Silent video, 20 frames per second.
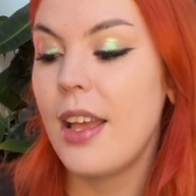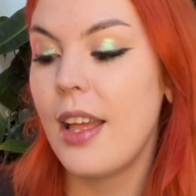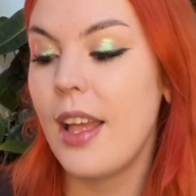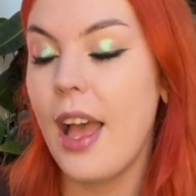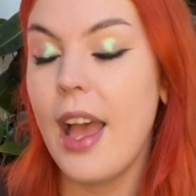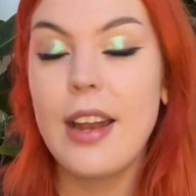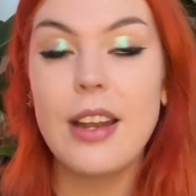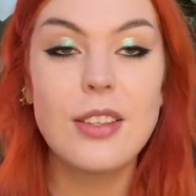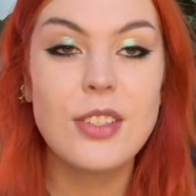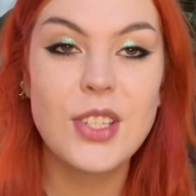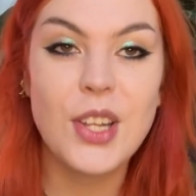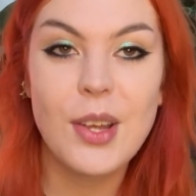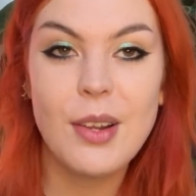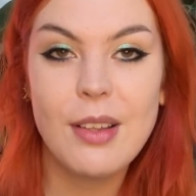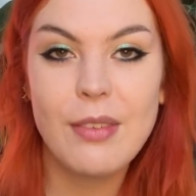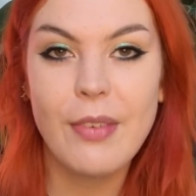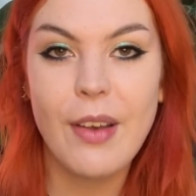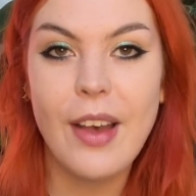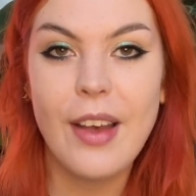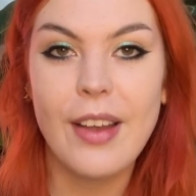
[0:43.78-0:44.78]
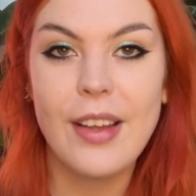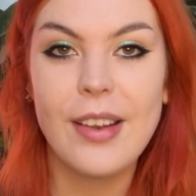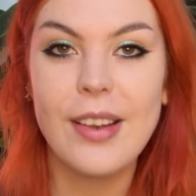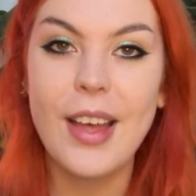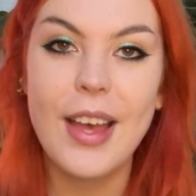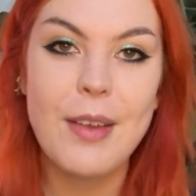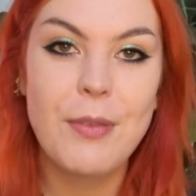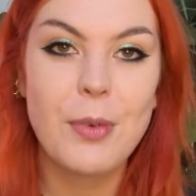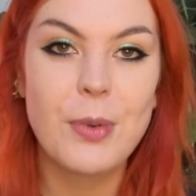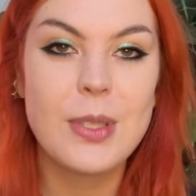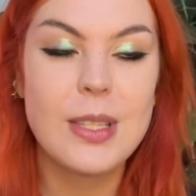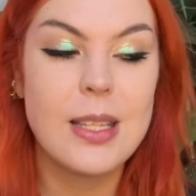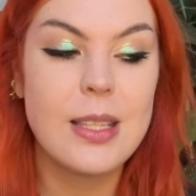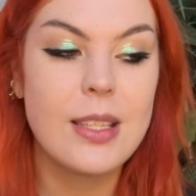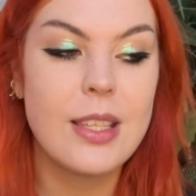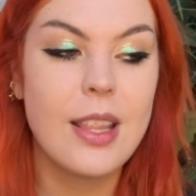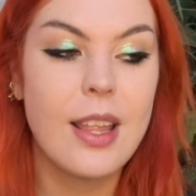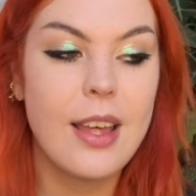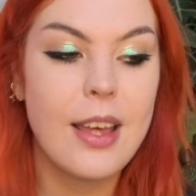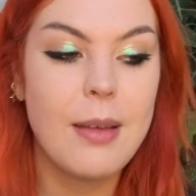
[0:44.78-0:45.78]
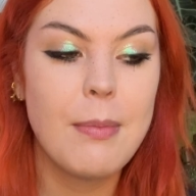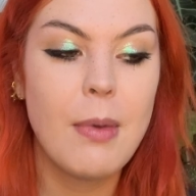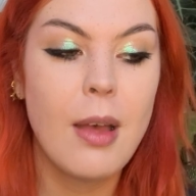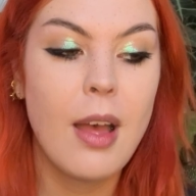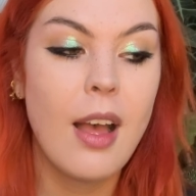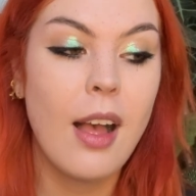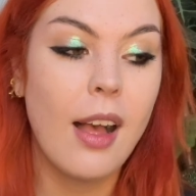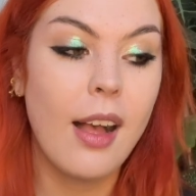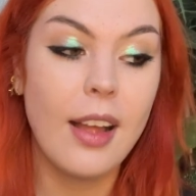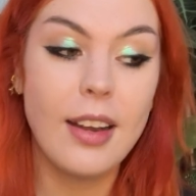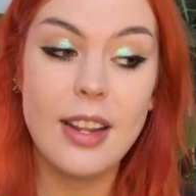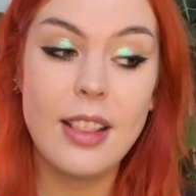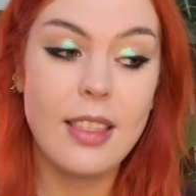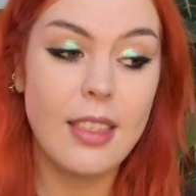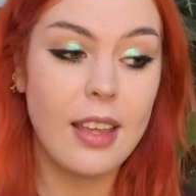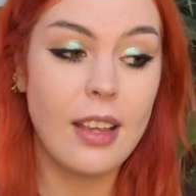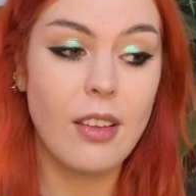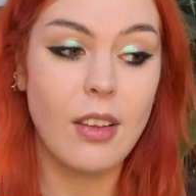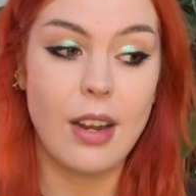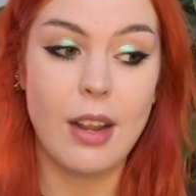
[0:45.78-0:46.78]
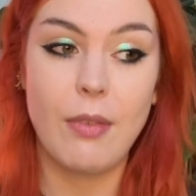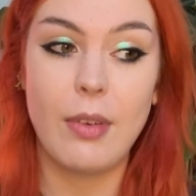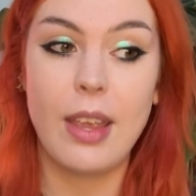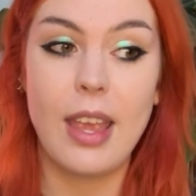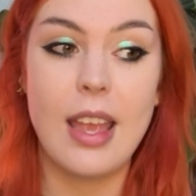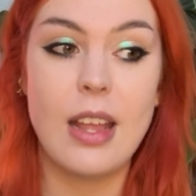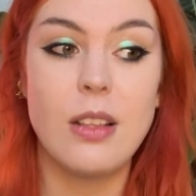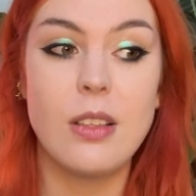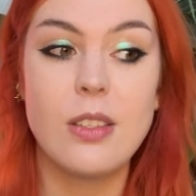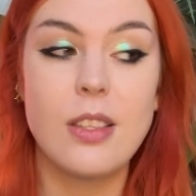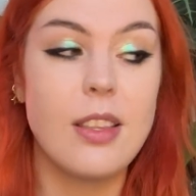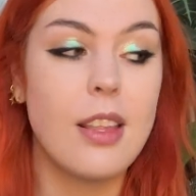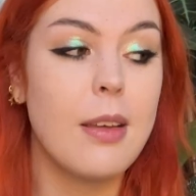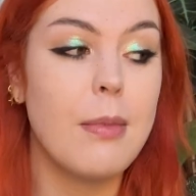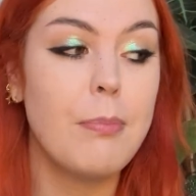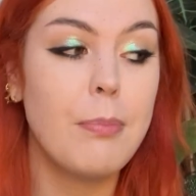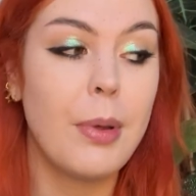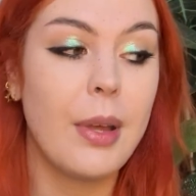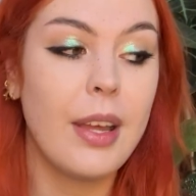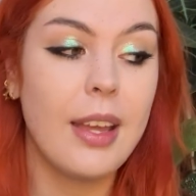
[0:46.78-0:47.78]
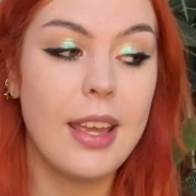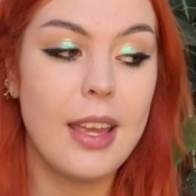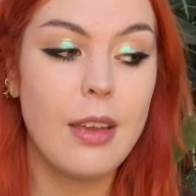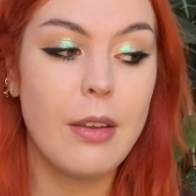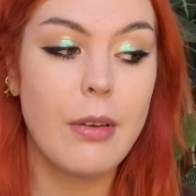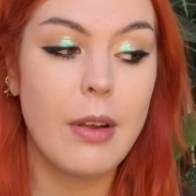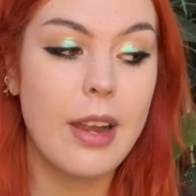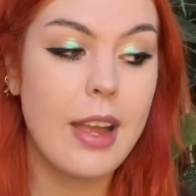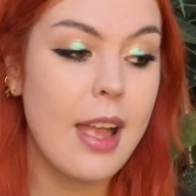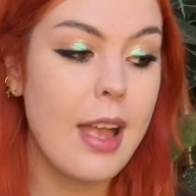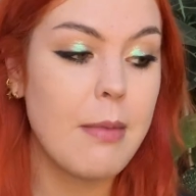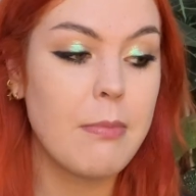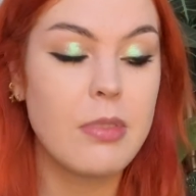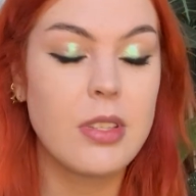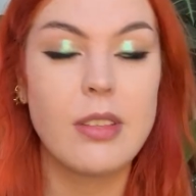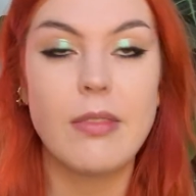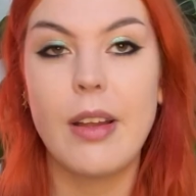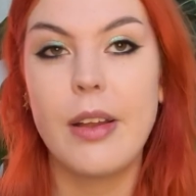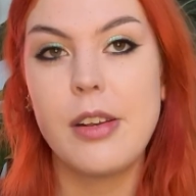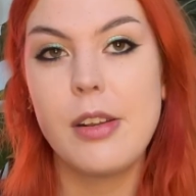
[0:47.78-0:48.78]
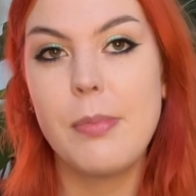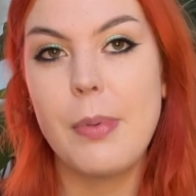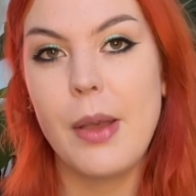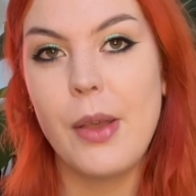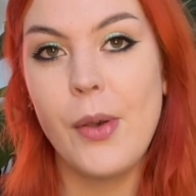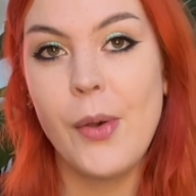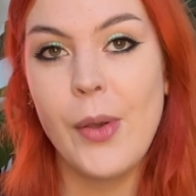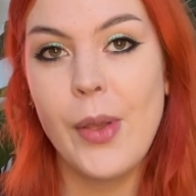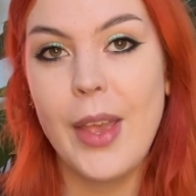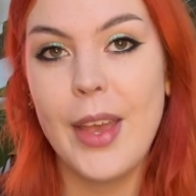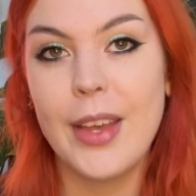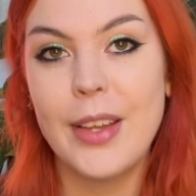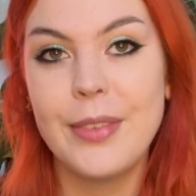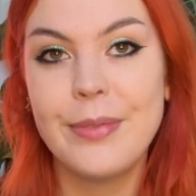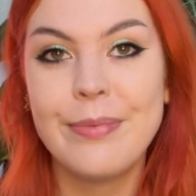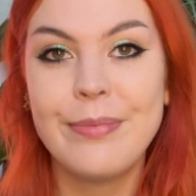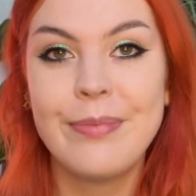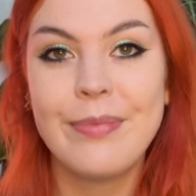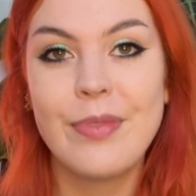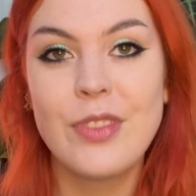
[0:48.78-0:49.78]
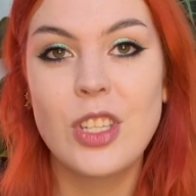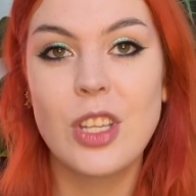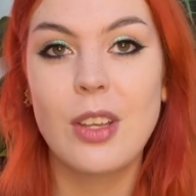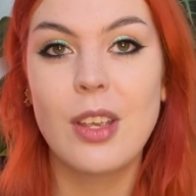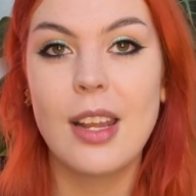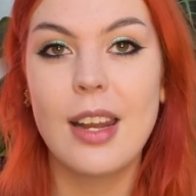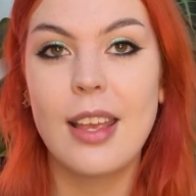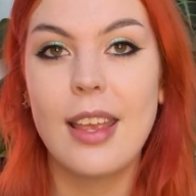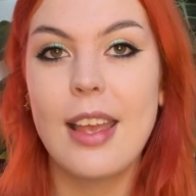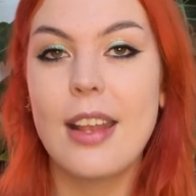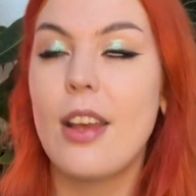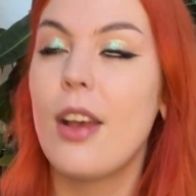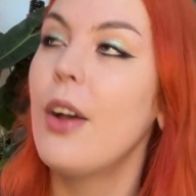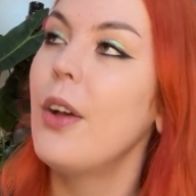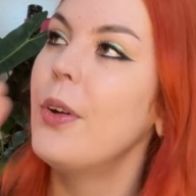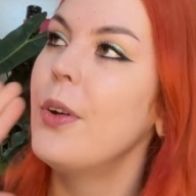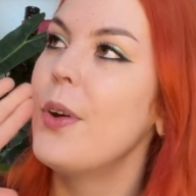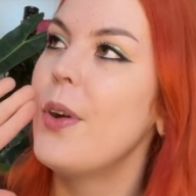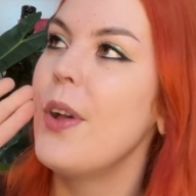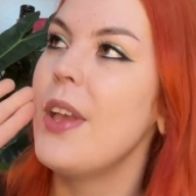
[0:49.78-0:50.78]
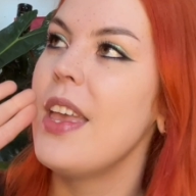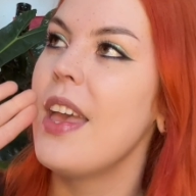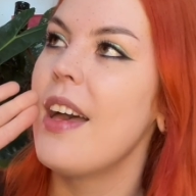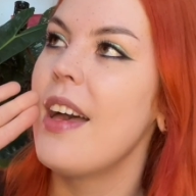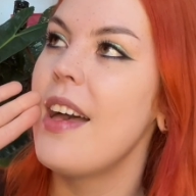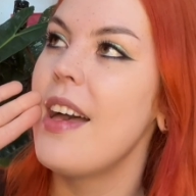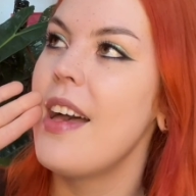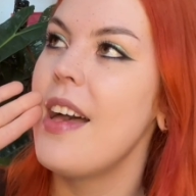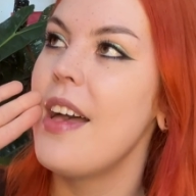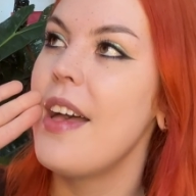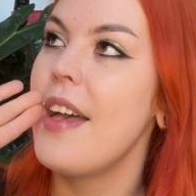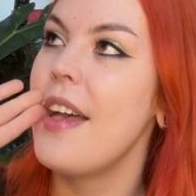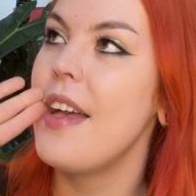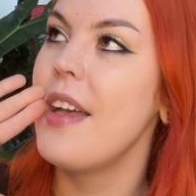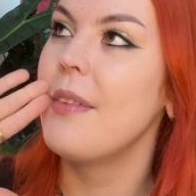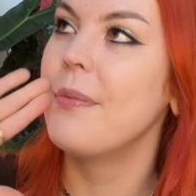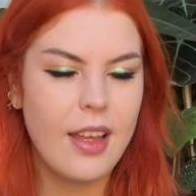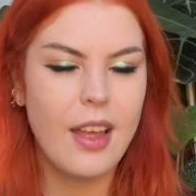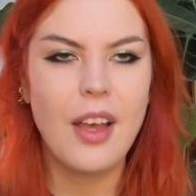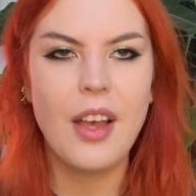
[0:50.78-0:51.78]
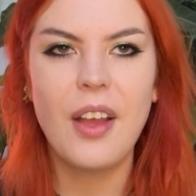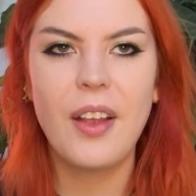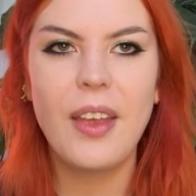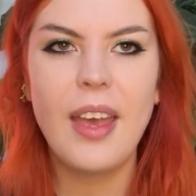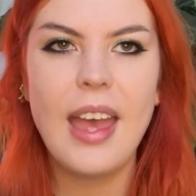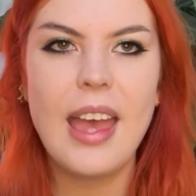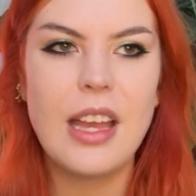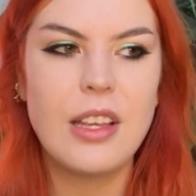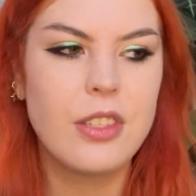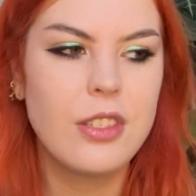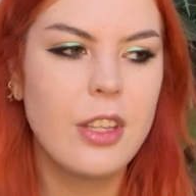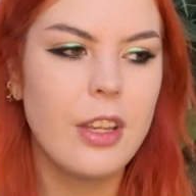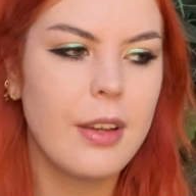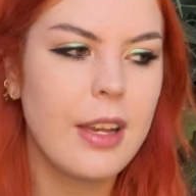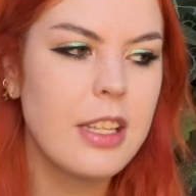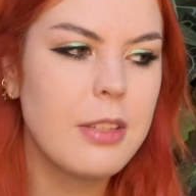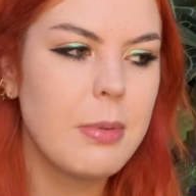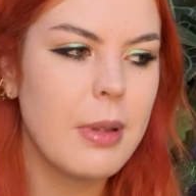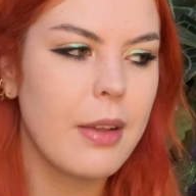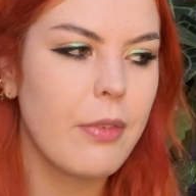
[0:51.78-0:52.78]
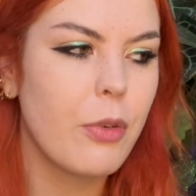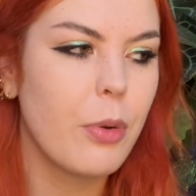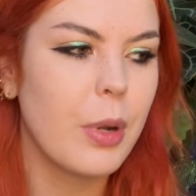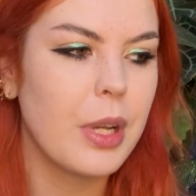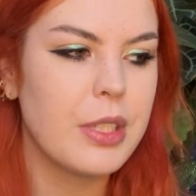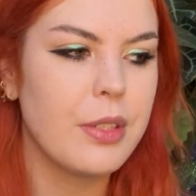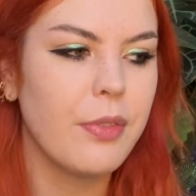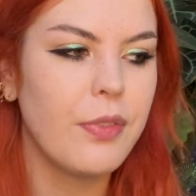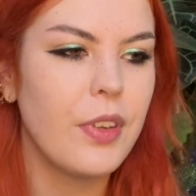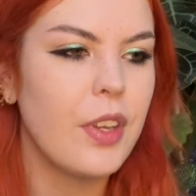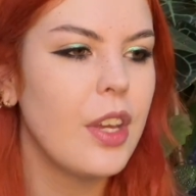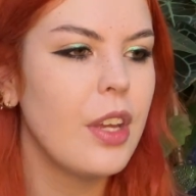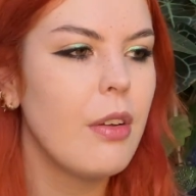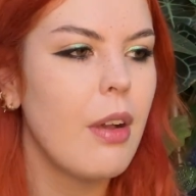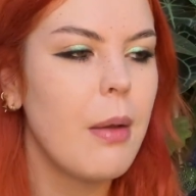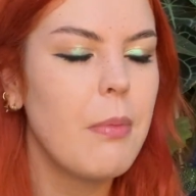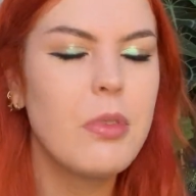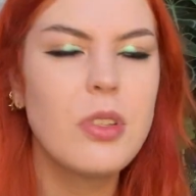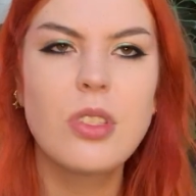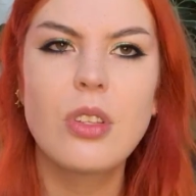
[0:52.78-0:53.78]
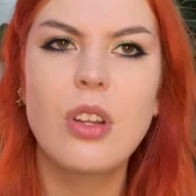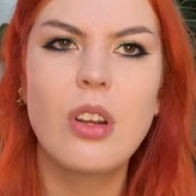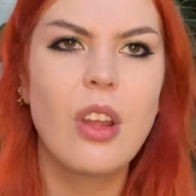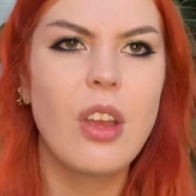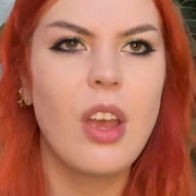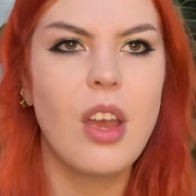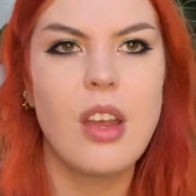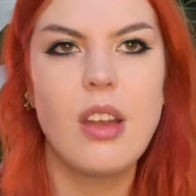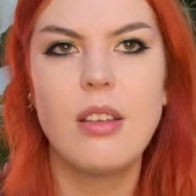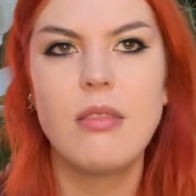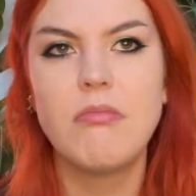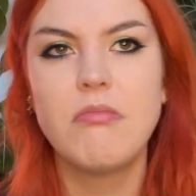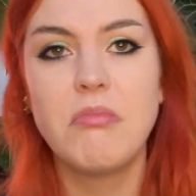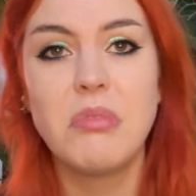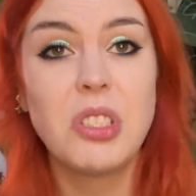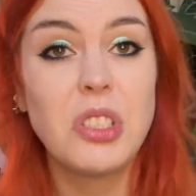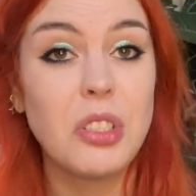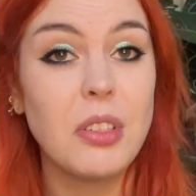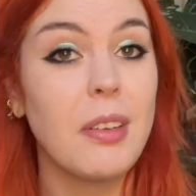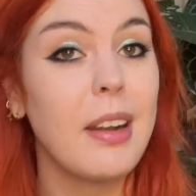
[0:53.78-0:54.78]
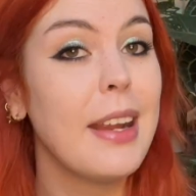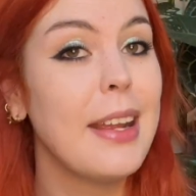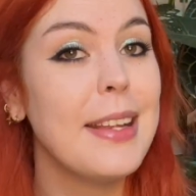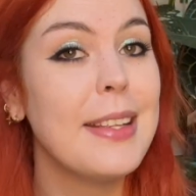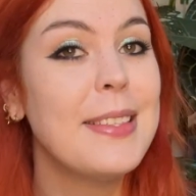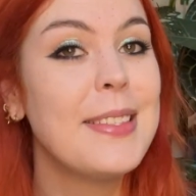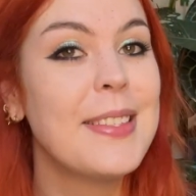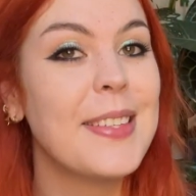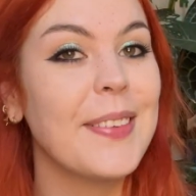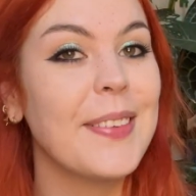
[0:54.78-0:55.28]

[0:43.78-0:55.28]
And that's totally fine, not everyone's into them. I didn't think I'd ever get into them, but here I am, surrounded by Hoya. So can I get a Hoya? Okay, so as we have quite a few, I'm just gonna go straight into